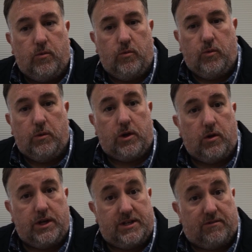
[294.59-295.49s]
we would
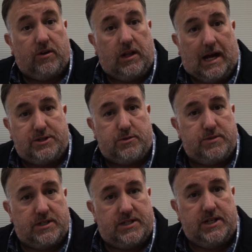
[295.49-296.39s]
go into different
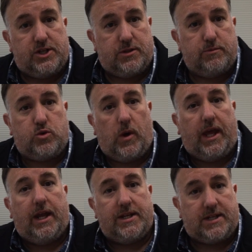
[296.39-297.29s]
classrooms and teach them
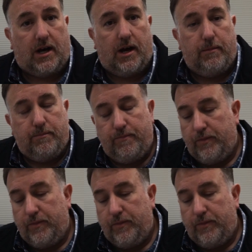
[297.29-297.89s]
20 at a time.